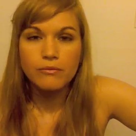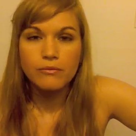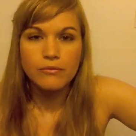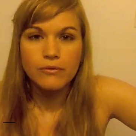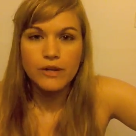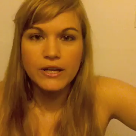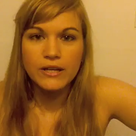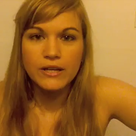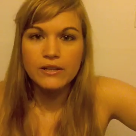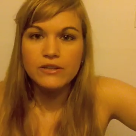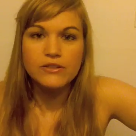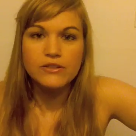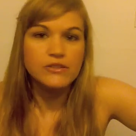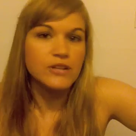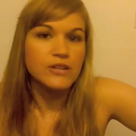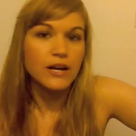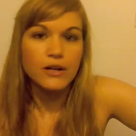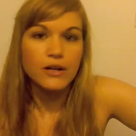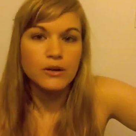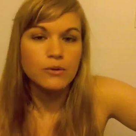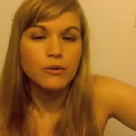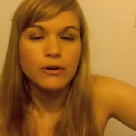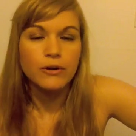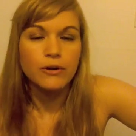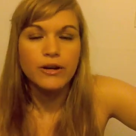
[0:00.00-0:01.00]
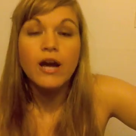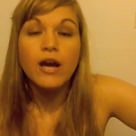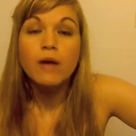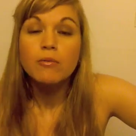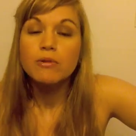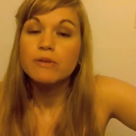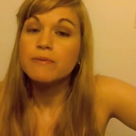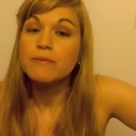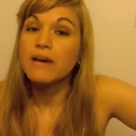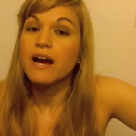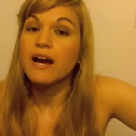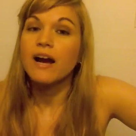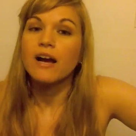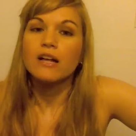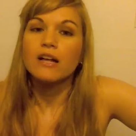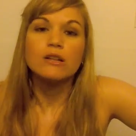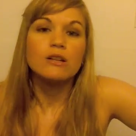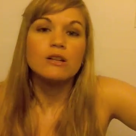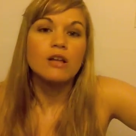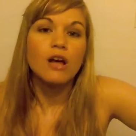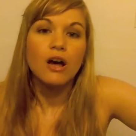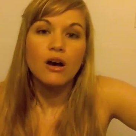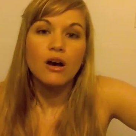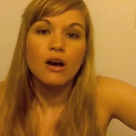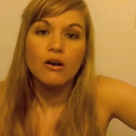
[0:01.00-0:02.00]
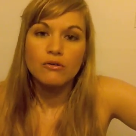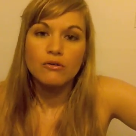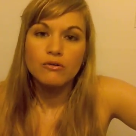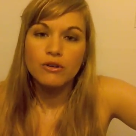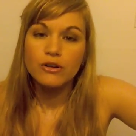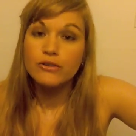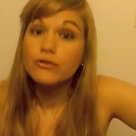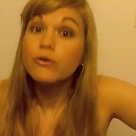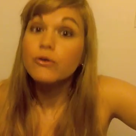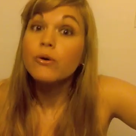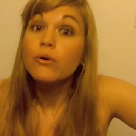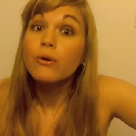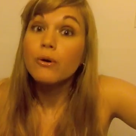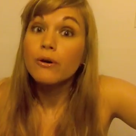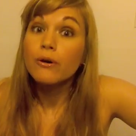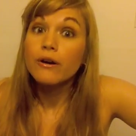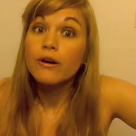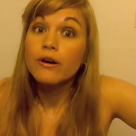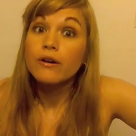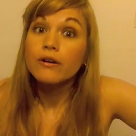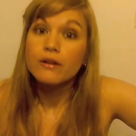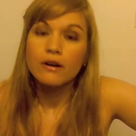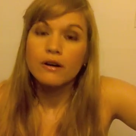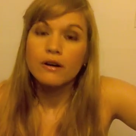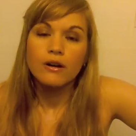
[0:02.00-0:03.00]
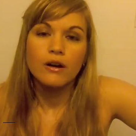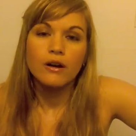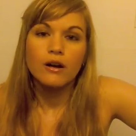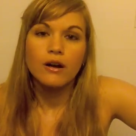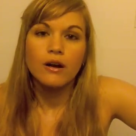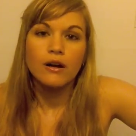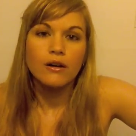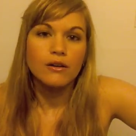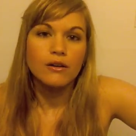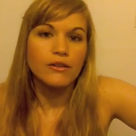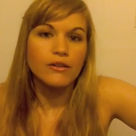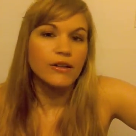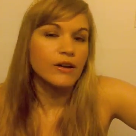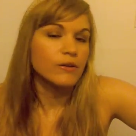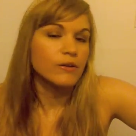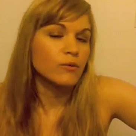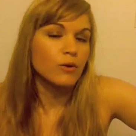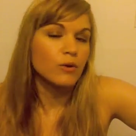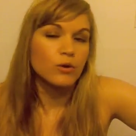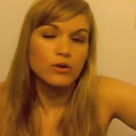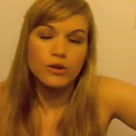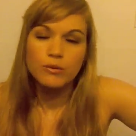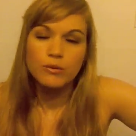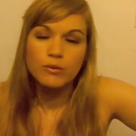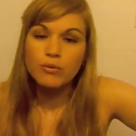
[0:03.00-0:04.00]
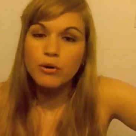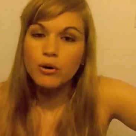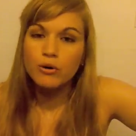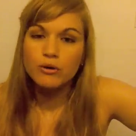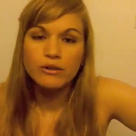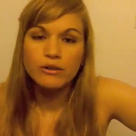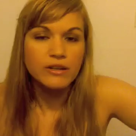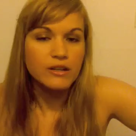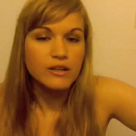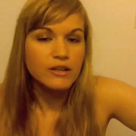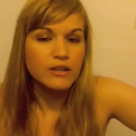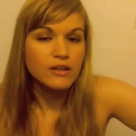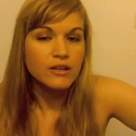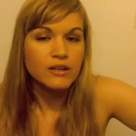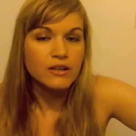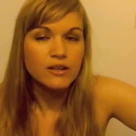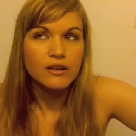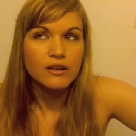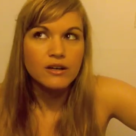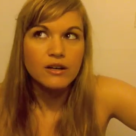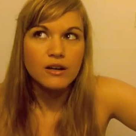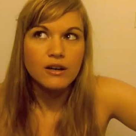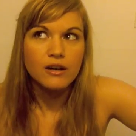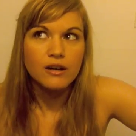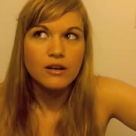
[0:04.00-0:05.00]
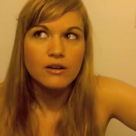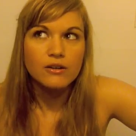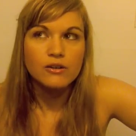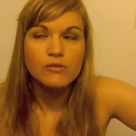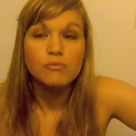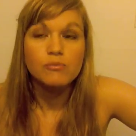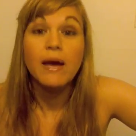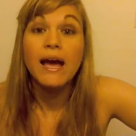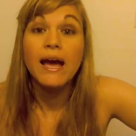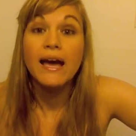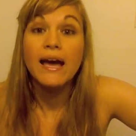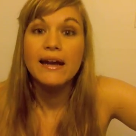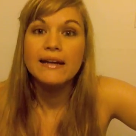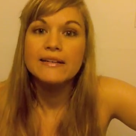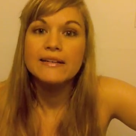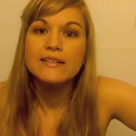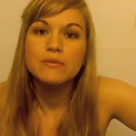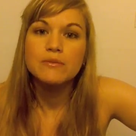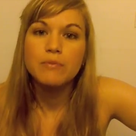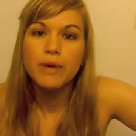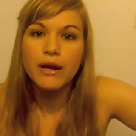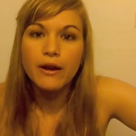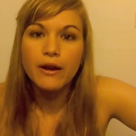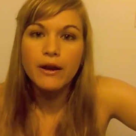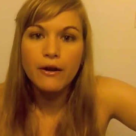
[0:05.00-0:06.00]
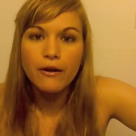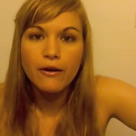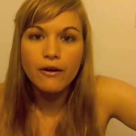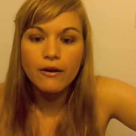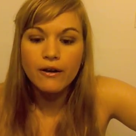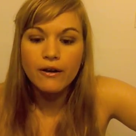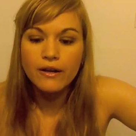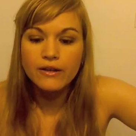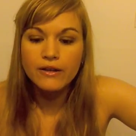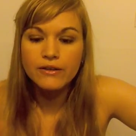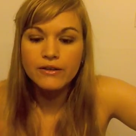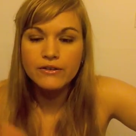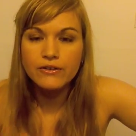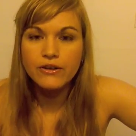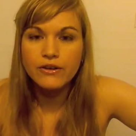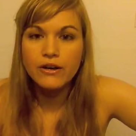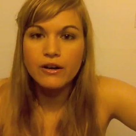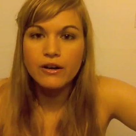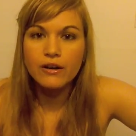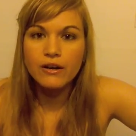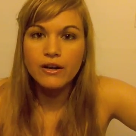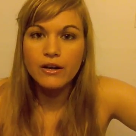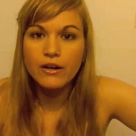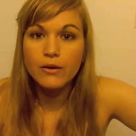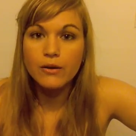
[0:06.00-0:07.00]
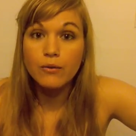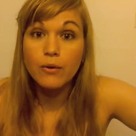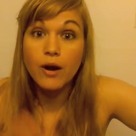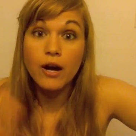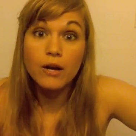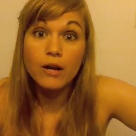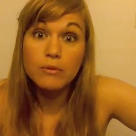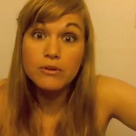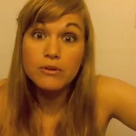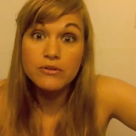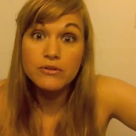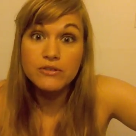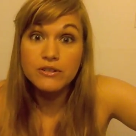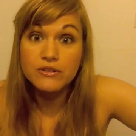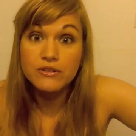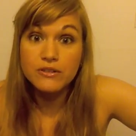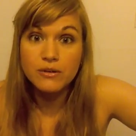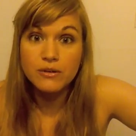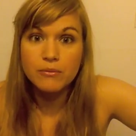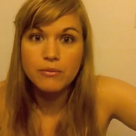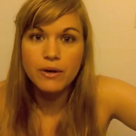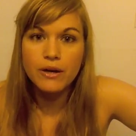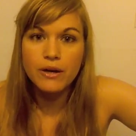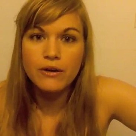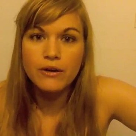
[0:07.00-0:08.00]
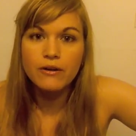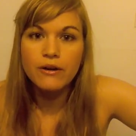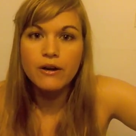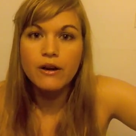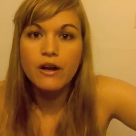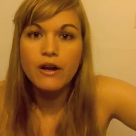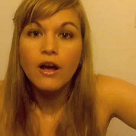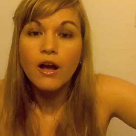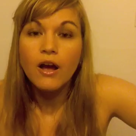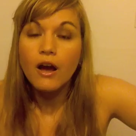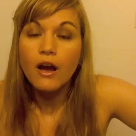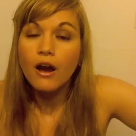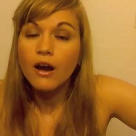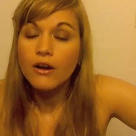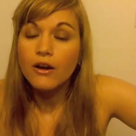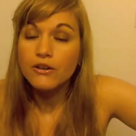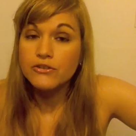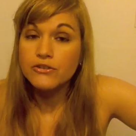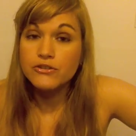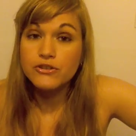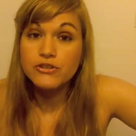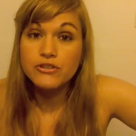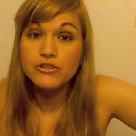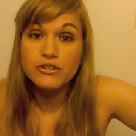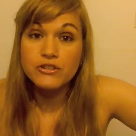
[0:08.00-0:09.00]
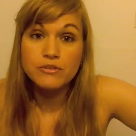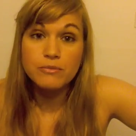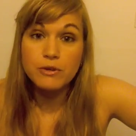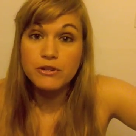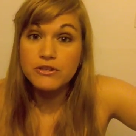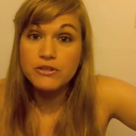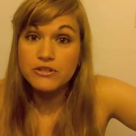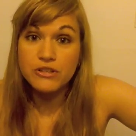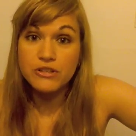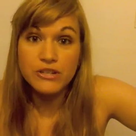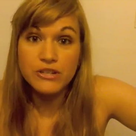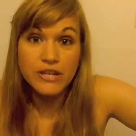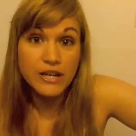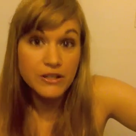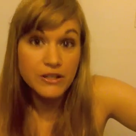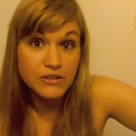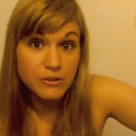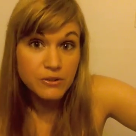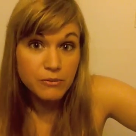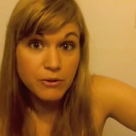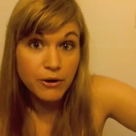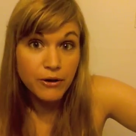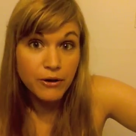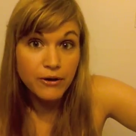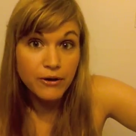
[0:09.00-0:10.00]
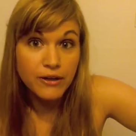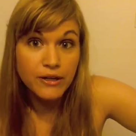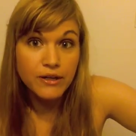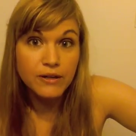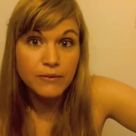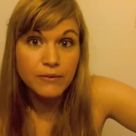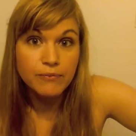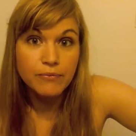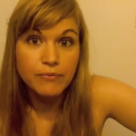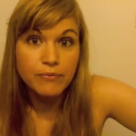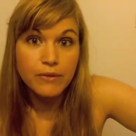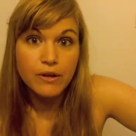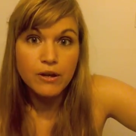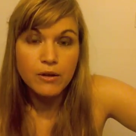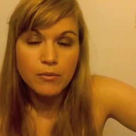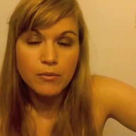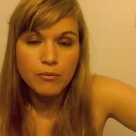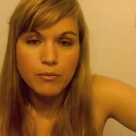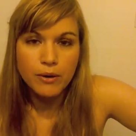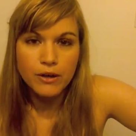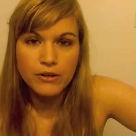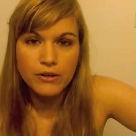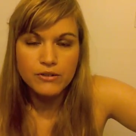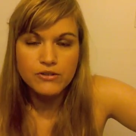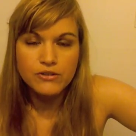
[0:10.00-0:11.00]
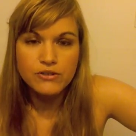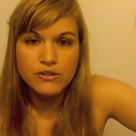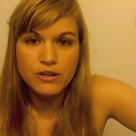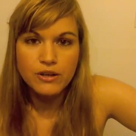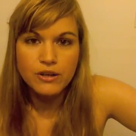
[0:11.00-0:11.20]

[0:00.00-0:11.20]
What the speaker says: England's not going to work. Believe me, I adore that roly-poly Paddington Bear and rock music done better, just as much as the next American. But